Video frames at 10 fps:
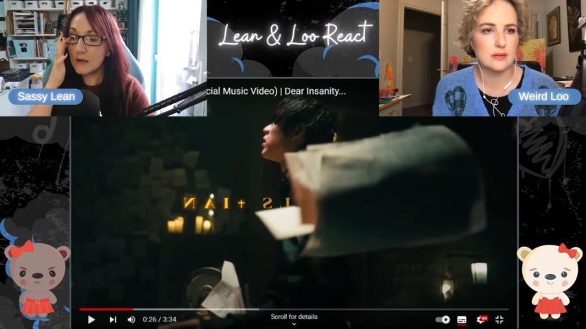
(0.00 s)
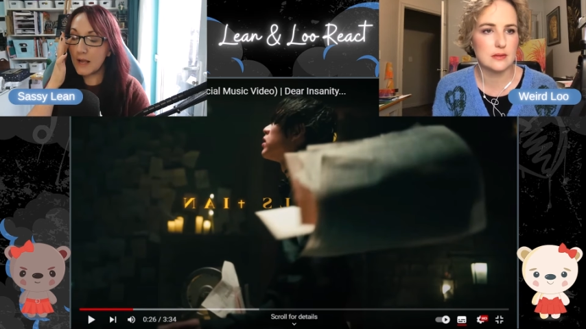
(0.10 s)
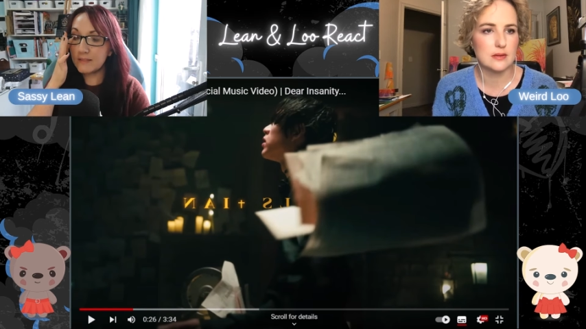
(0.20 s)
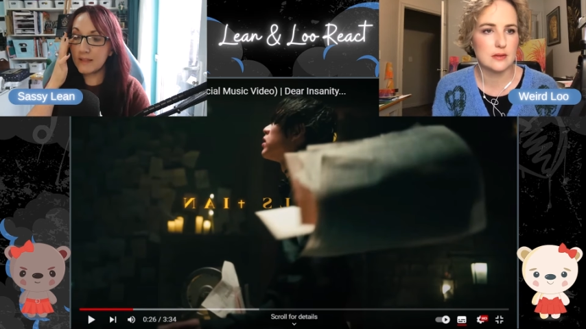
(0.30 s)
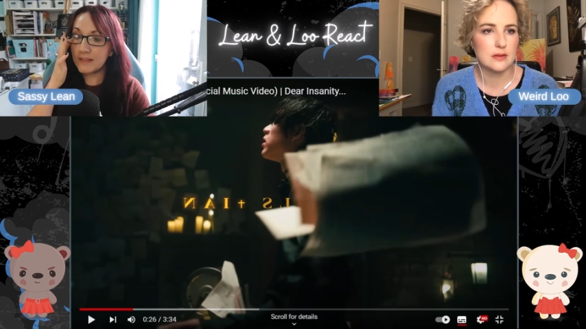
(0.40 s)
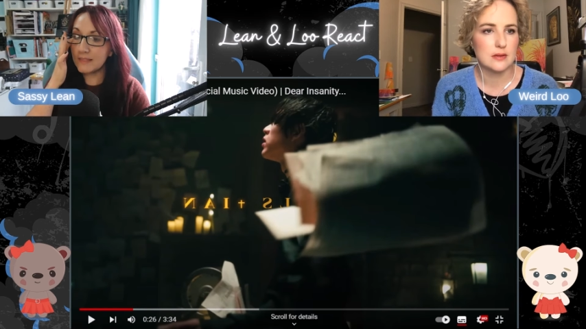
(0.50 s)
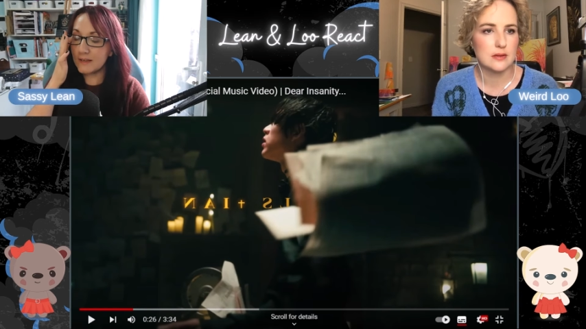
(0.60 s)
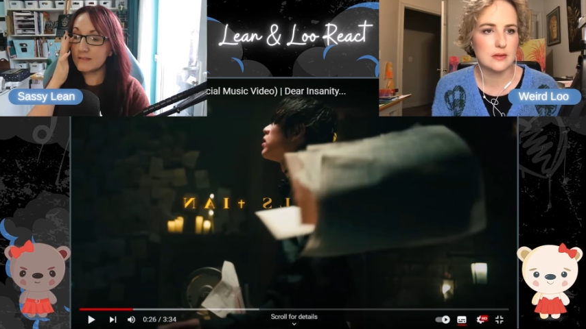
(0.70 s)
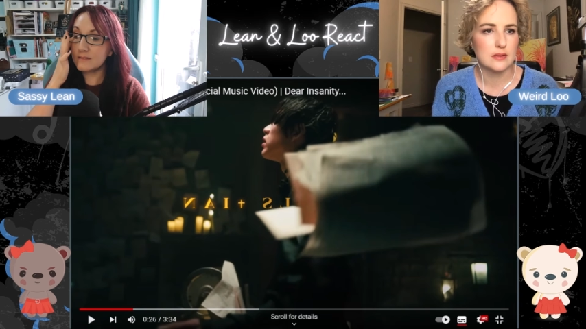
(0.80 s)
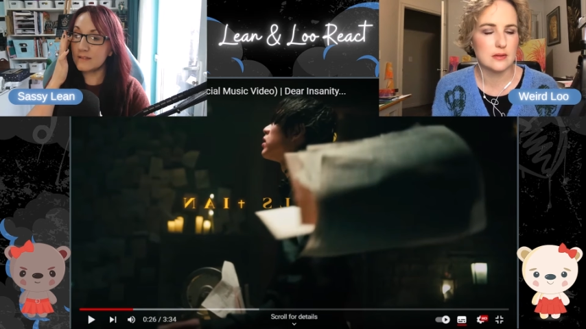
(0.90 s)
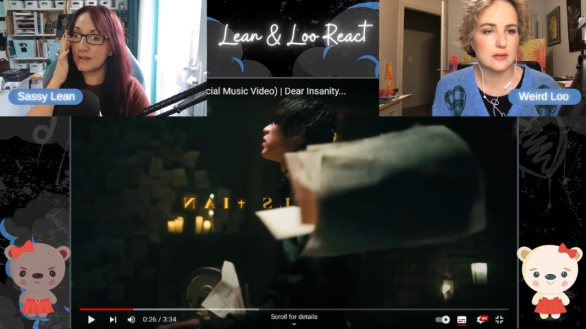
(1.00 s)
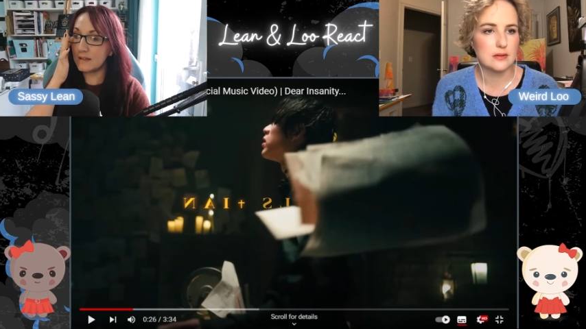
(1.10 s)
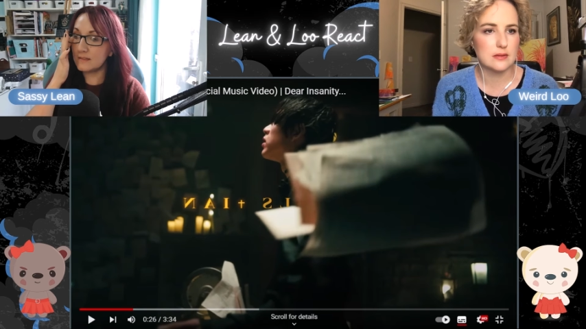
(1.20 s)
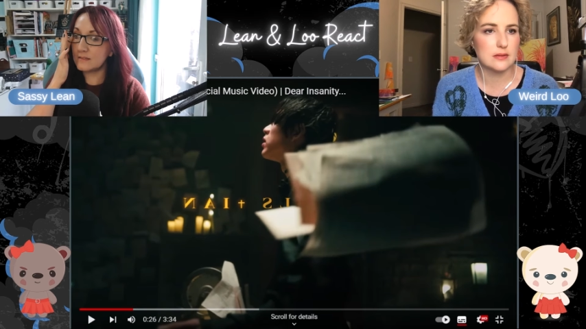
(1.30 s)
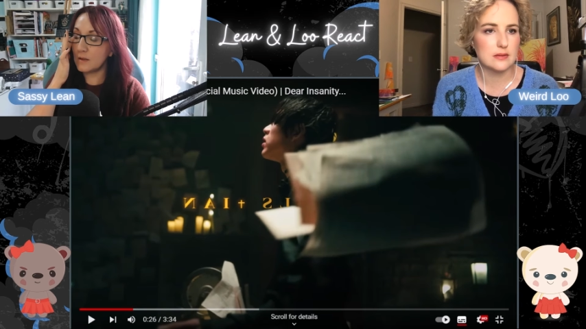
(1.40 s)
Speaker 1: I think this
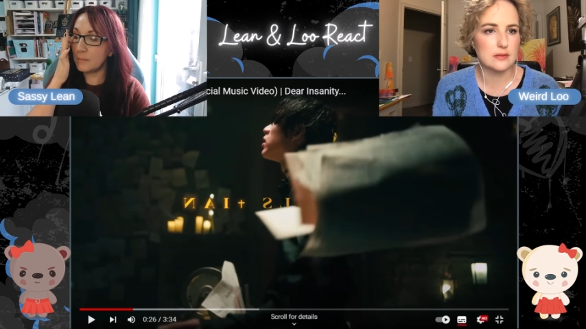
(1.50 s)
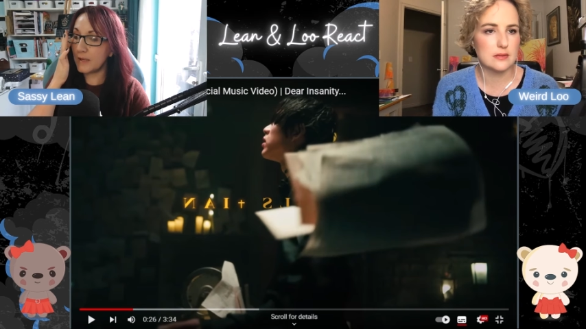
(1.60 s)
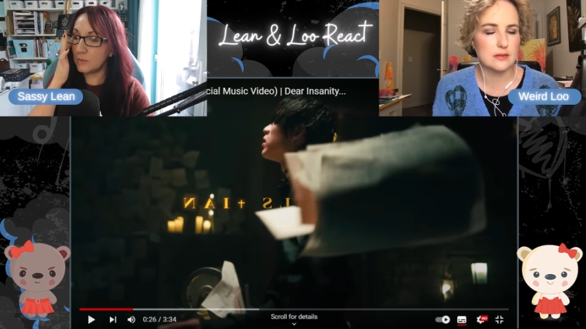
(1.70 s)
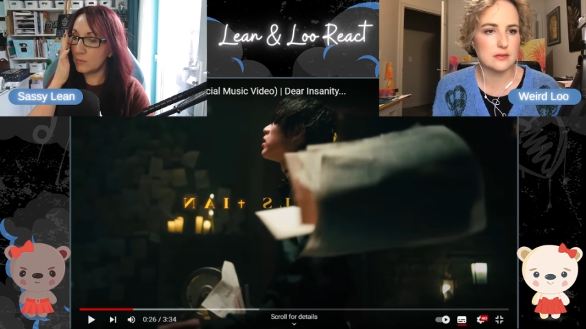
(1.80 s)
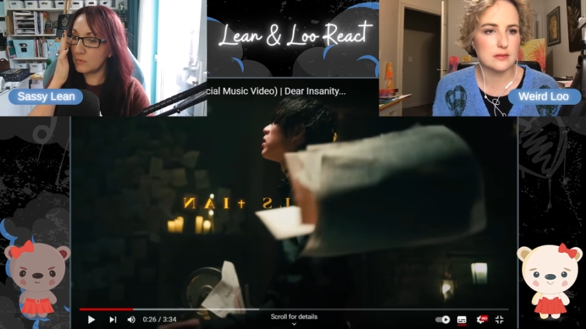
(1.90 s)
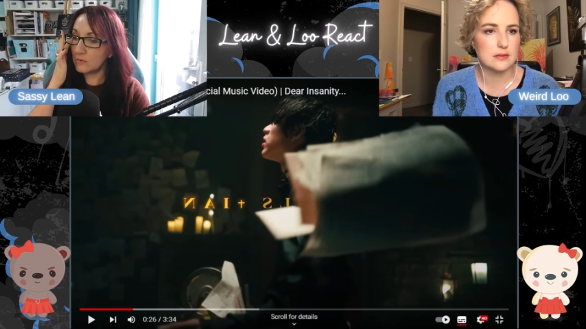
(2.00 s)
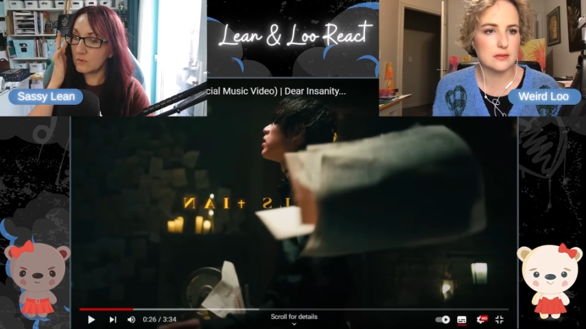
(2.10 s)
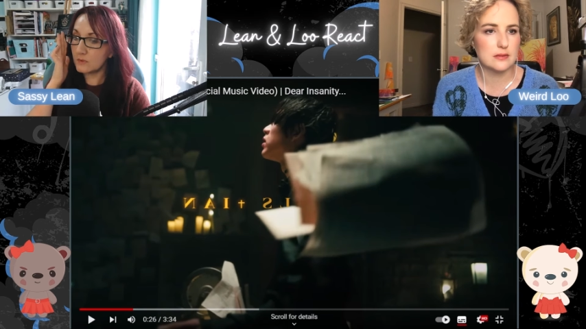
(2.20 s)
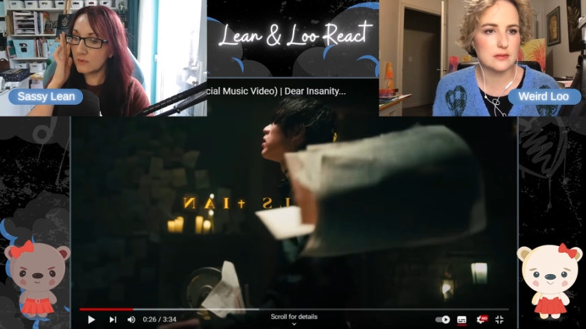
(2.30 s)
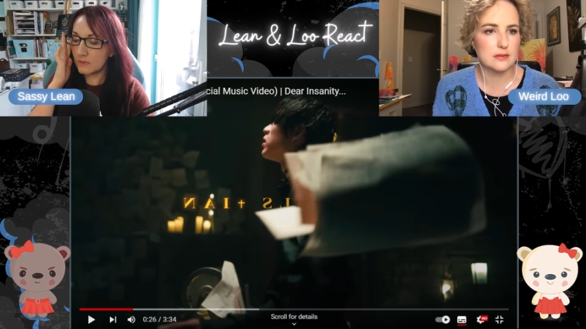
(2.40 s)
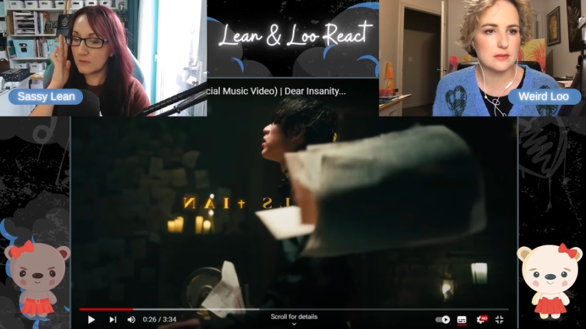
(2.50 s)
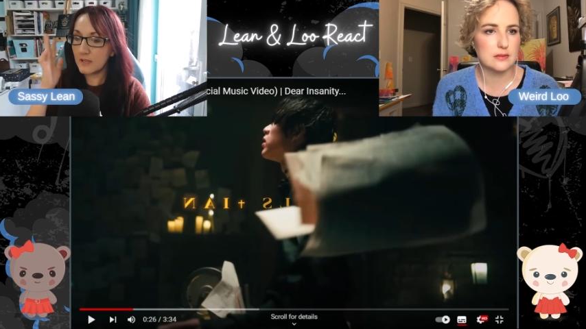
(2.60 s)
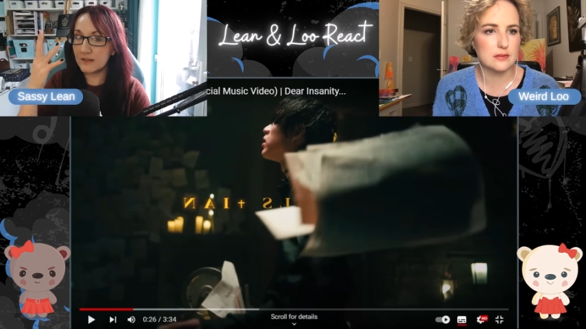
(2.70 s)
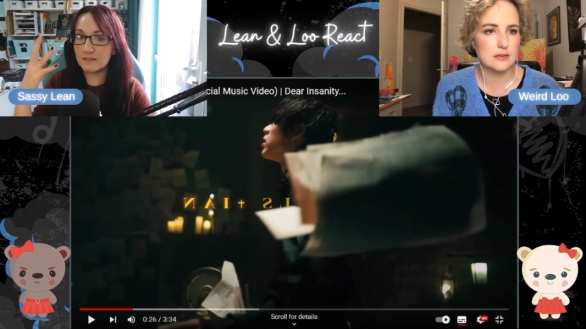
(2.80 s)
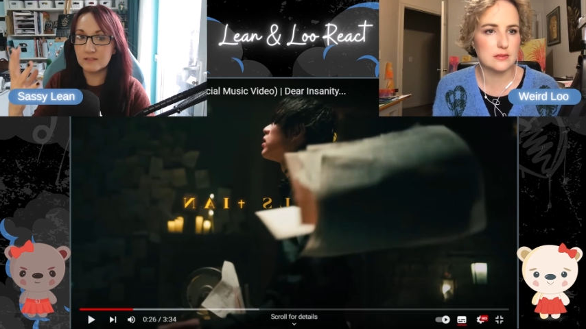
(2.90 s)
is about
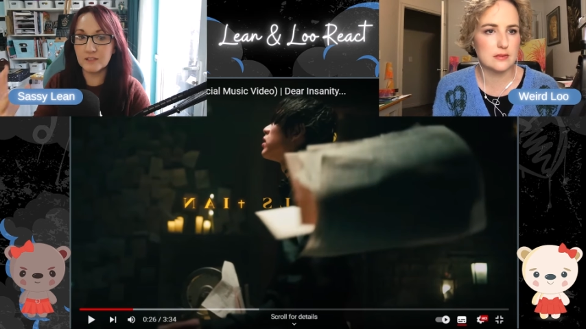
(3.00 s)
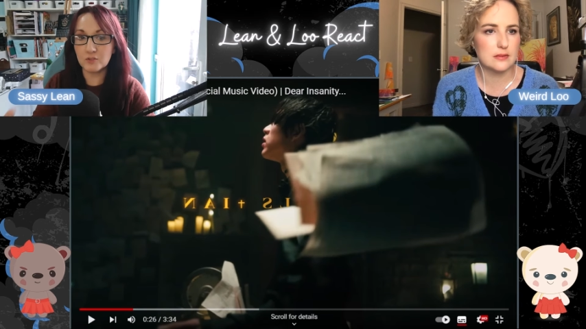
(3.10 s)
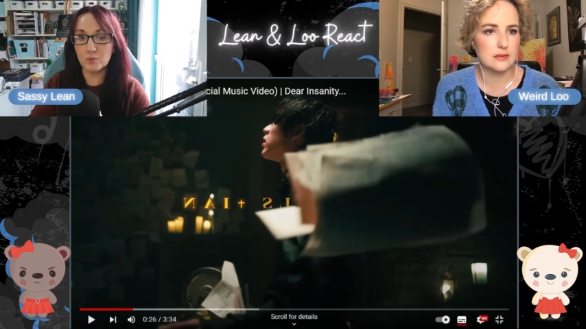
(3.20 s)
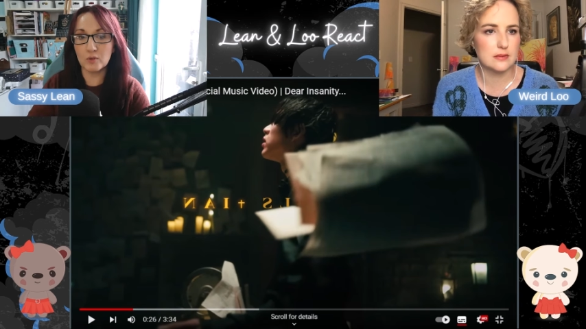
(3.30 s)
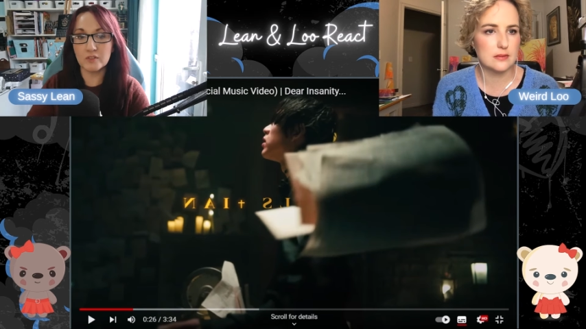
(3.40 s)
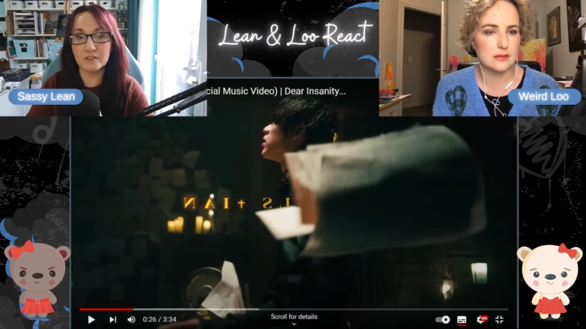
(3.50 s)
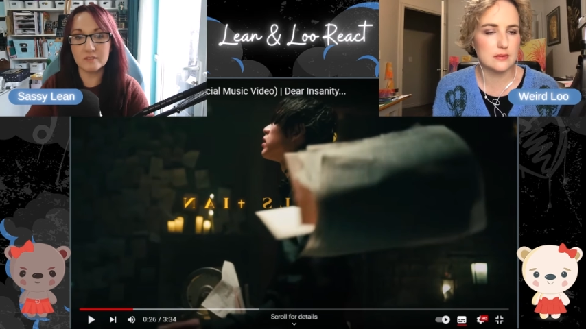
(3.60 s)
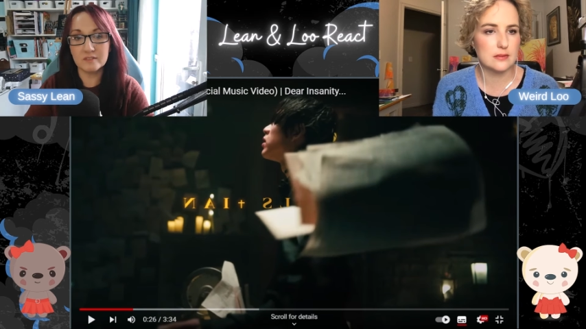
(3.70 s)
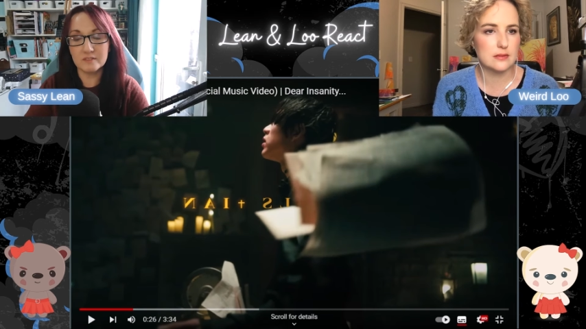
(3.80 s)
his disorder.